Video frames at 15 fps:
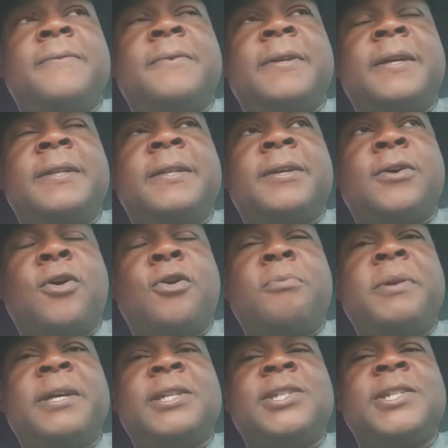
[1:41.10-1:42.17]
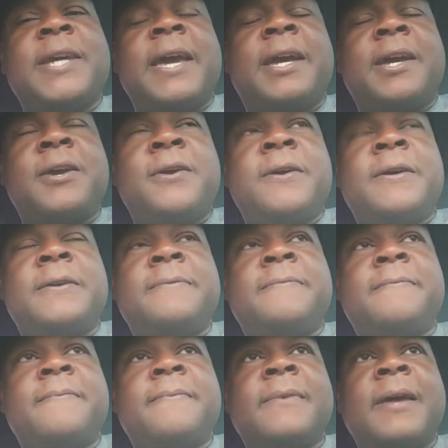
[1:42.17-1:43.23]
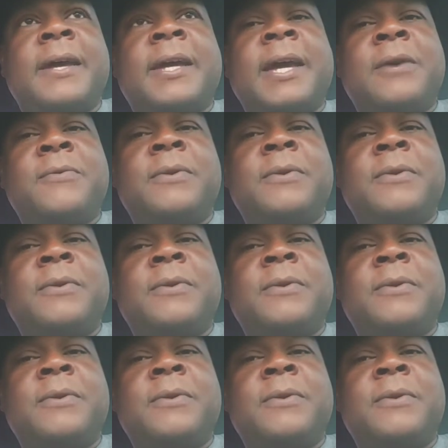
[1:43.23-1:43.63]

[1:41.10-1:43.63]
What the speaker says: in the Kobe and Shaq era. I can't